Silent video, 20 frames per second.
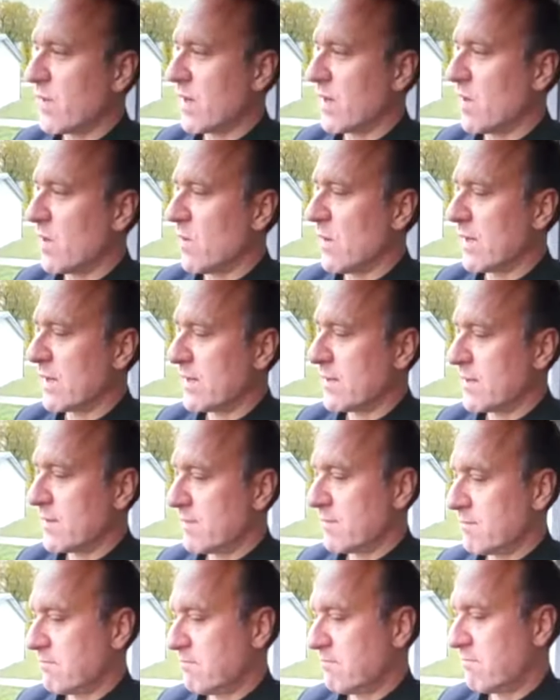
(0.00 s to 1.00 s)
We know what
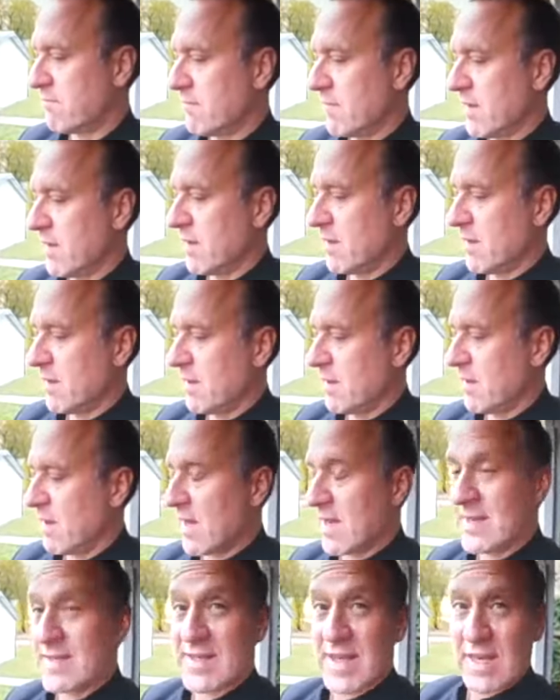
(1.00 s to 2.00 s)

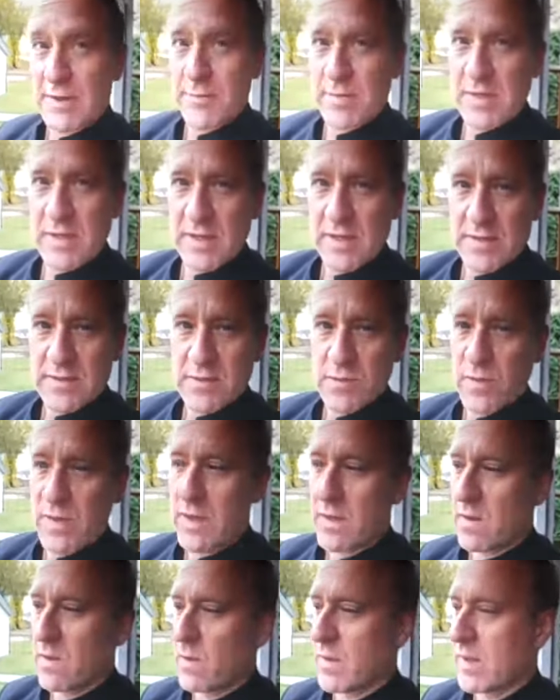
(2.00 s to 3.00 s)
excitement is.
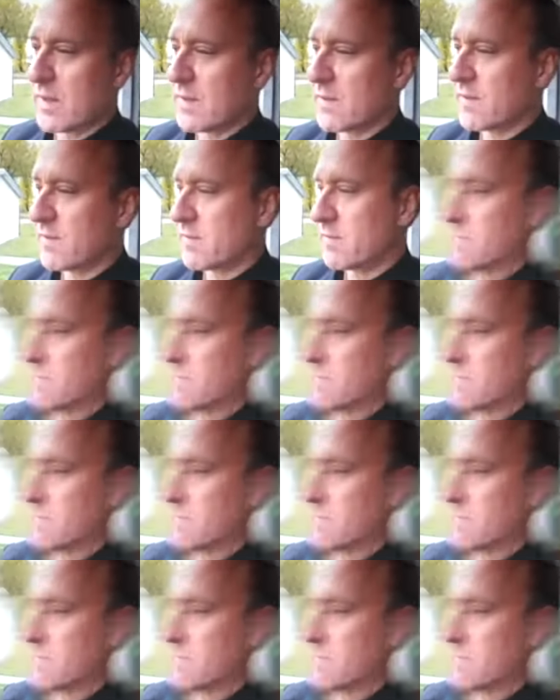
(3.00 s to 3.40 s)
We know what.